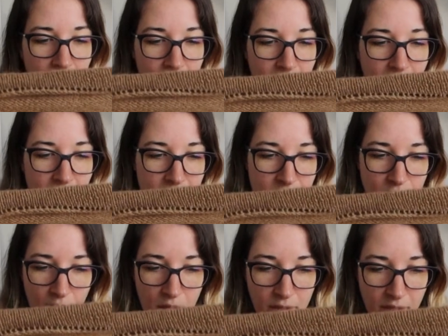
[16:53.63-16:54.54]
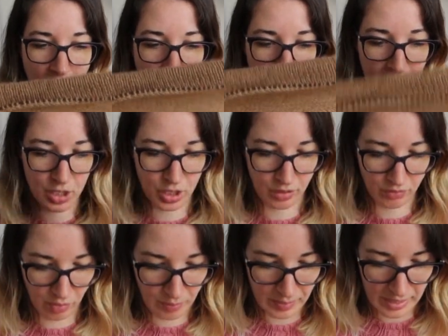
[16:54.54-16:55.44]
This yarn combination
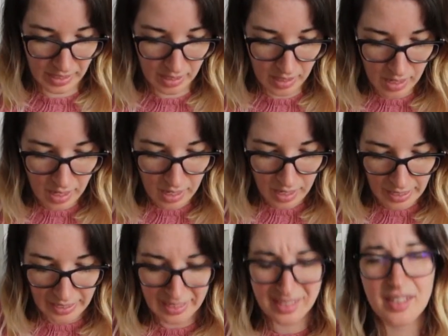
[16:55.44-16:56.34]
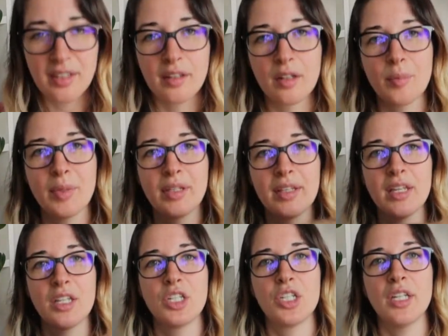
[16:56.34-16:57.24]
for me, it is a little bit
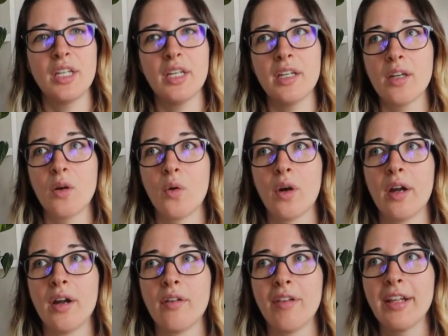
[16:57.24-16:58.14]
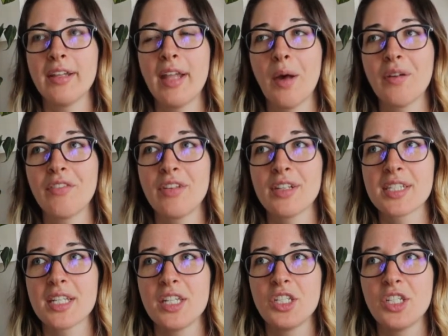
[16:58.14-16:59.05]
itchy, or right now it
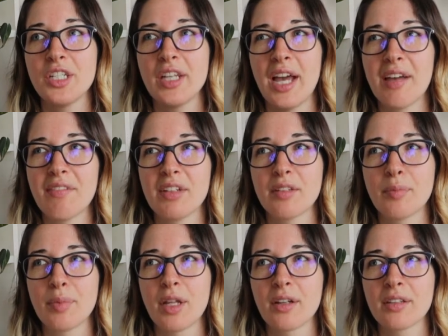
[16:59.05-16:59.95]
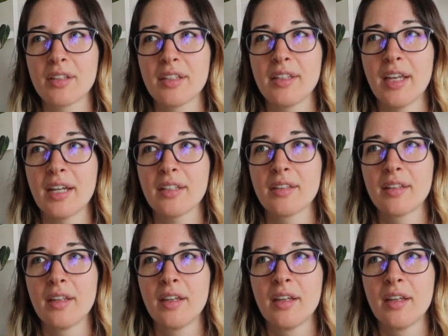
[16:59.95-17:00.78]
feels itchy. I haven't blocked it yet.